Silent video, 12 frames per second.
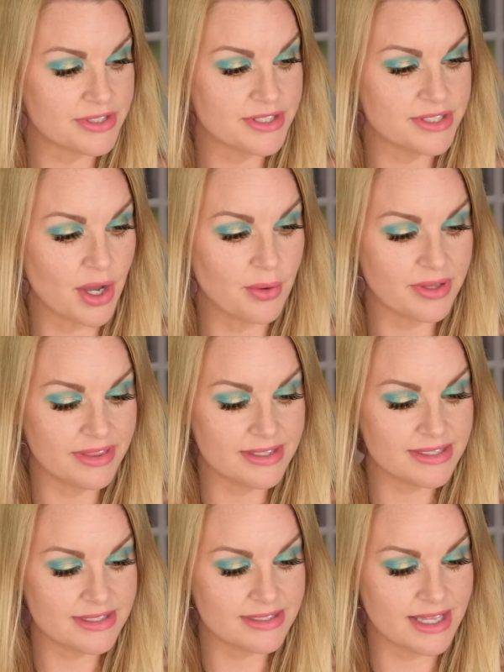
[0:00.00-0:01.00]
So
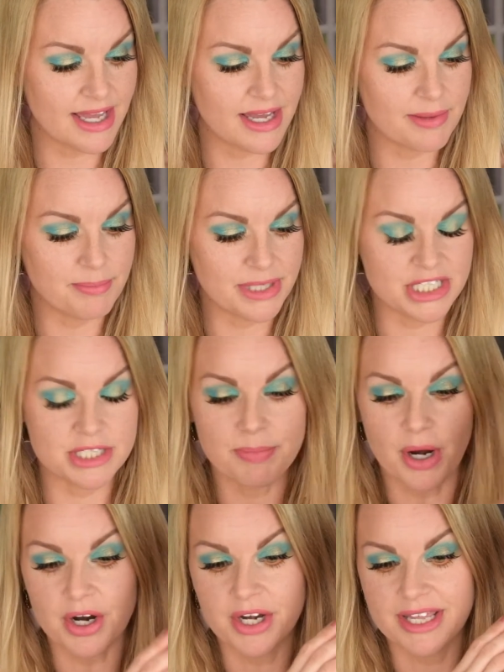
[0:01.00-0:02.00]
this is the Beach
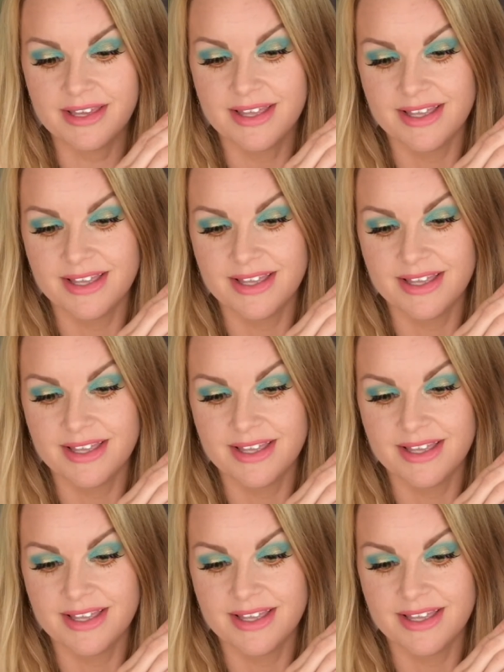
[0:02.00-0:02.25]
Party.